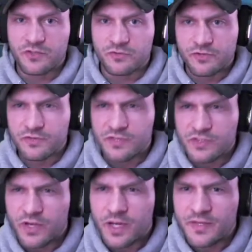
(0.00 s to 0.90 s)
2s. So you
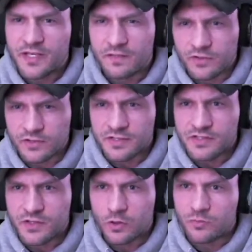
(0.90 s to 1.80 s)
got to be careful on this
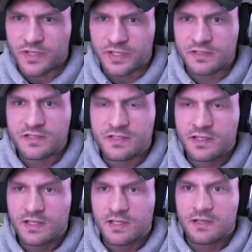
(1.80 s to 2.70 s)
node because,
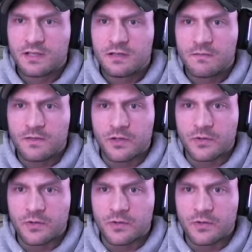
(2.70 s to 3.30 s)
you know, his